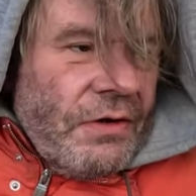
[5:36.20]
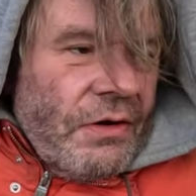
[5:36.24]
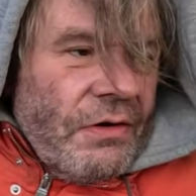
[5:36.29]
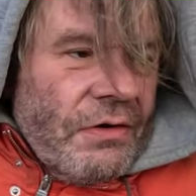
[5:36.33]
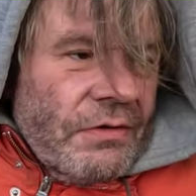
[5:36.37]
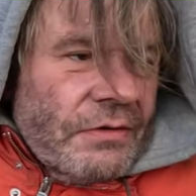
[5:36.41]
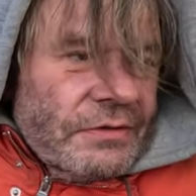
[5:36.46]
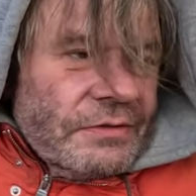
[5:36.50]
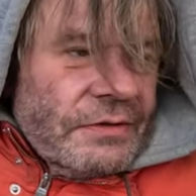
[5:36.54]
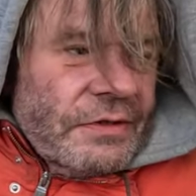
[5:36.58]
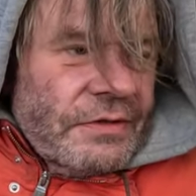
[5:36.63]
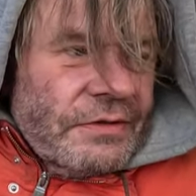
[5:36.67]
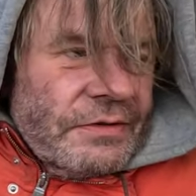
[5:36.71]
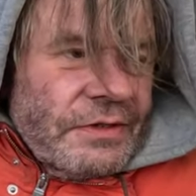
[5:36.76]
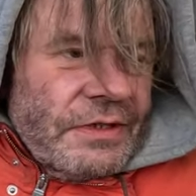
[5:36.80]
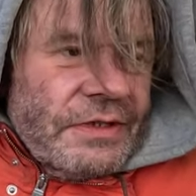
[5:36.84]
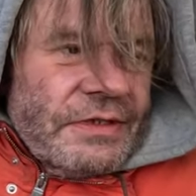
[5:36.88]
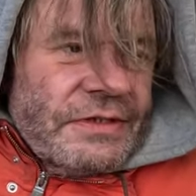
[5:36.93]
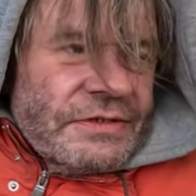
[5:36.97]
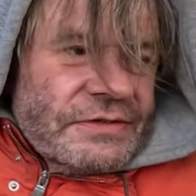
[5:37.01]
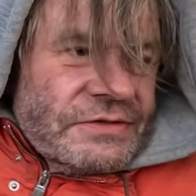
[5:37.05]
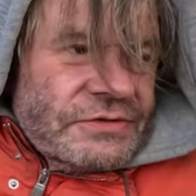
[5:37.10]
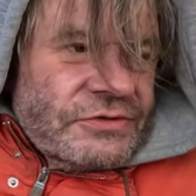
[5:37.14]
long that
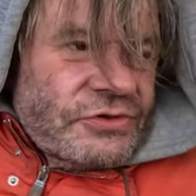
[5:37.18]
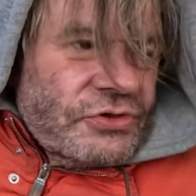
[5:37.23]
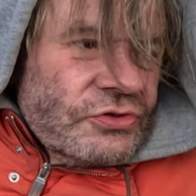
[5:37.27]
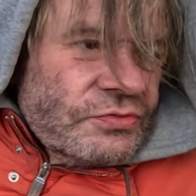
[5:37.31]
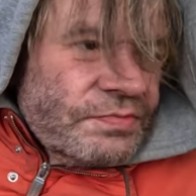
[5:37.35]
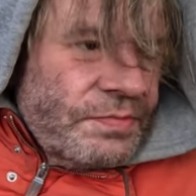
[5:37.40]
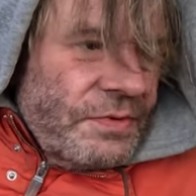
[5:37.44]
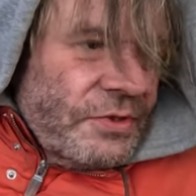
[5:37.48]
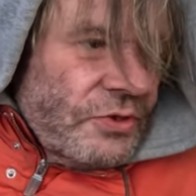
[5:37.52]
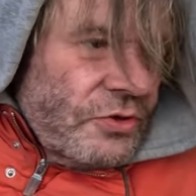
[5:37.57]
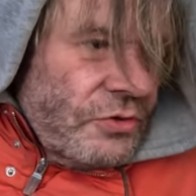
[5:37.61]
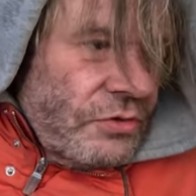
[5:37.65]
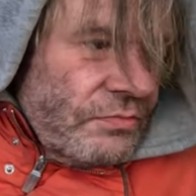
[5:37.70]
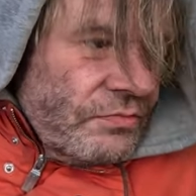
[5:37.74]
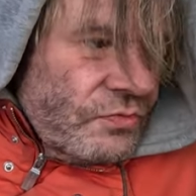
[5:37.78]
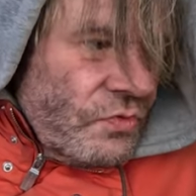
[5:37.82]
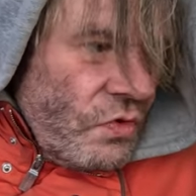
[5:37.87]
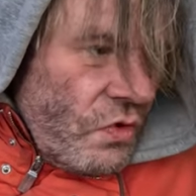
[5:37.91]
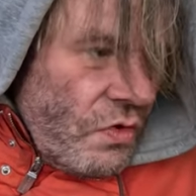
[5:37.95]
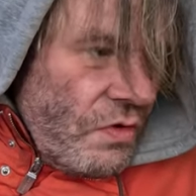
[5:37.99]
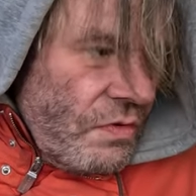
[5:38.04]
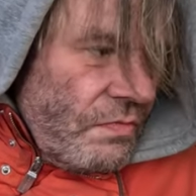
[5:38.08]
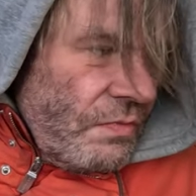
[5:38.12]
it's just
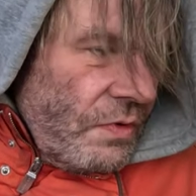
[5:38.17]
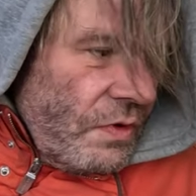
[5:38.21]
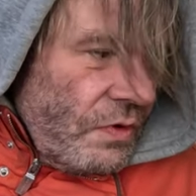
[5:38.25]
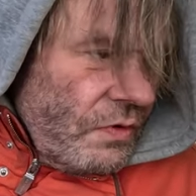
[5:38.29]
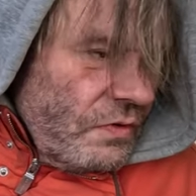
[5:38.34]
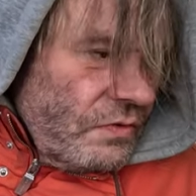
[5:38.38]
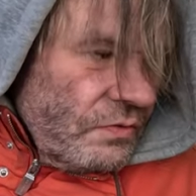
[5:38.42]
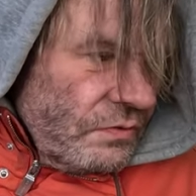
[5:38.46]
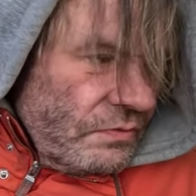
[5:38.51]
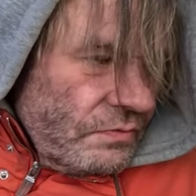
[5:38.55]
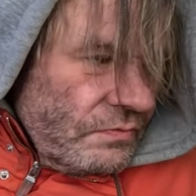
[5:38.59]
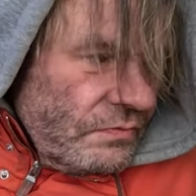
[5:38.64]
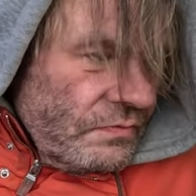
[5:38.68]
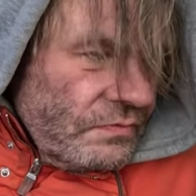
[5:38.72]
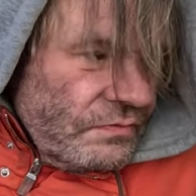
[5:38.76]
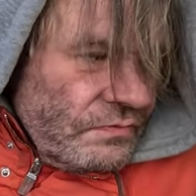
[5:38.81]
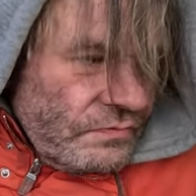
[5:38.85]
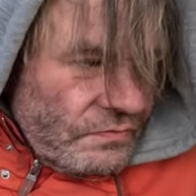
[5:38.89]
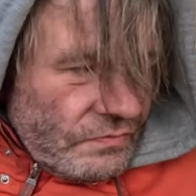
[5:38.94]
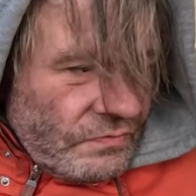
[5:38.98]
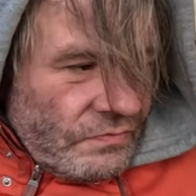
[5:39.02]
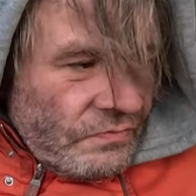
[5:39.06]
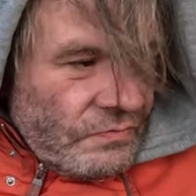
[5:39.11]
become normal.
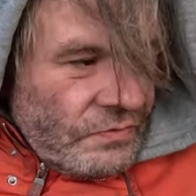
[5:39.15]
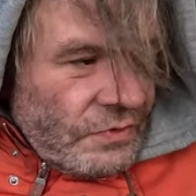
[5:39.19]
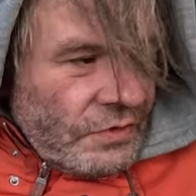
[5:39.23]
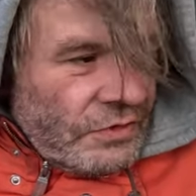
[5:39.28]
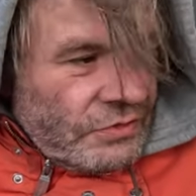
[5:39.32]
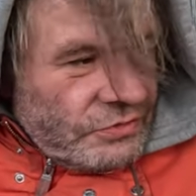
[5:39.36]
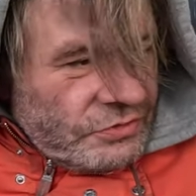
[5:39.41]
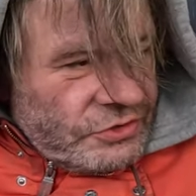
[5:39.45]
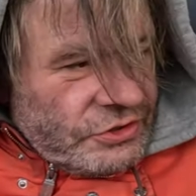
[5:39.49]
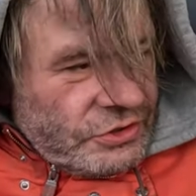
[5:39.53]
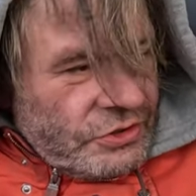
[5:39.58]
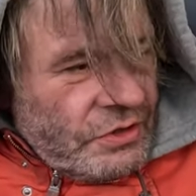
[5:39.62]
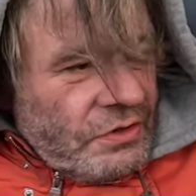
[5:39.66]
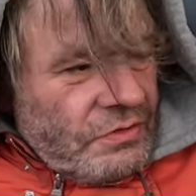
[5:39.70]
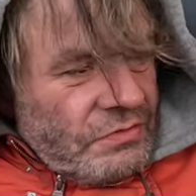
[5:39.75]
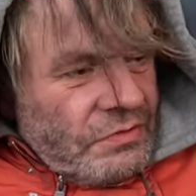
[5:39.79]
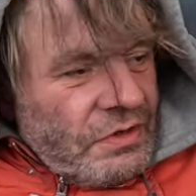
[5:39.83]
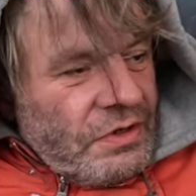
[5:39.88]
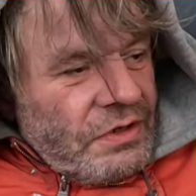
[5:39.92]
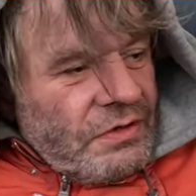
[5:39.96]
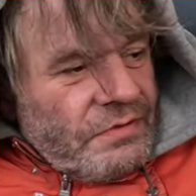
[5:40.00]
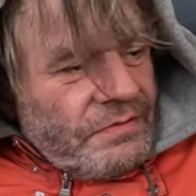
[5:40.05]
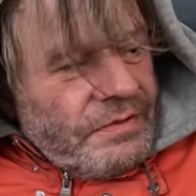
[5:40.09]
But John, you know
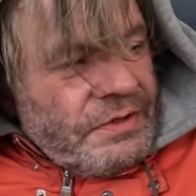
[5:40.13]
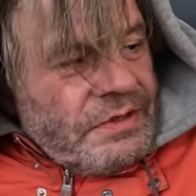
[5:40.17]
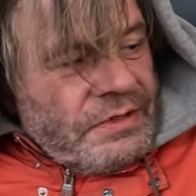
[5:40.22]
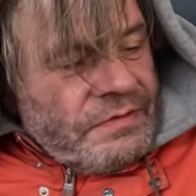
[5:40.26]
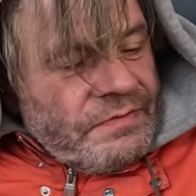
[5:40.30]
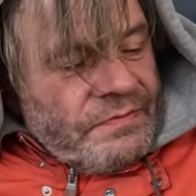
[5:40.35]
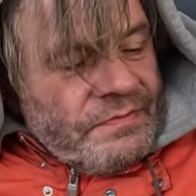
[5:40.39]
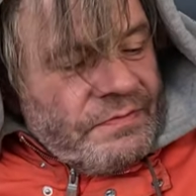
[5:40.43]
what, John, mate?